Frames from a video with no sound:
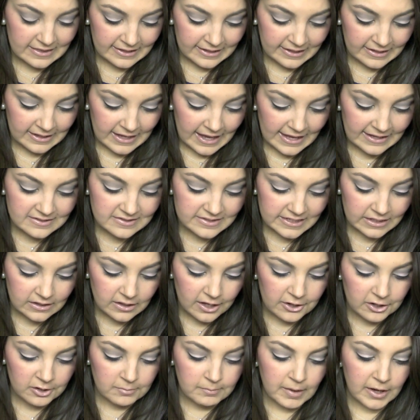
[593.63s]
the Estee
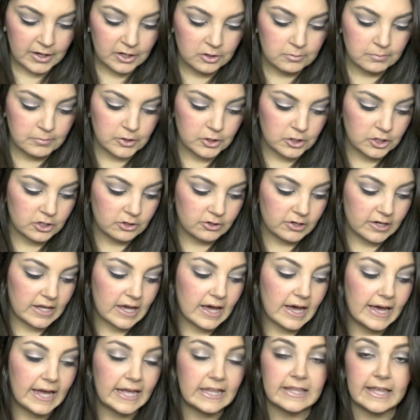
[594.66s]
Lauder Modern Mercury
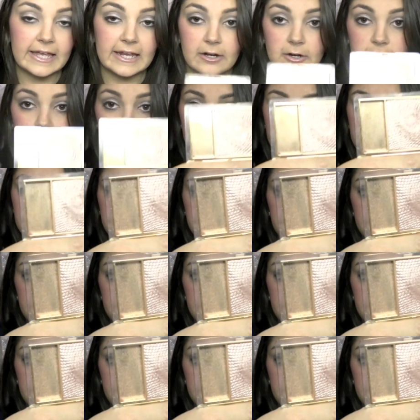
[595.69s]
Highlighter.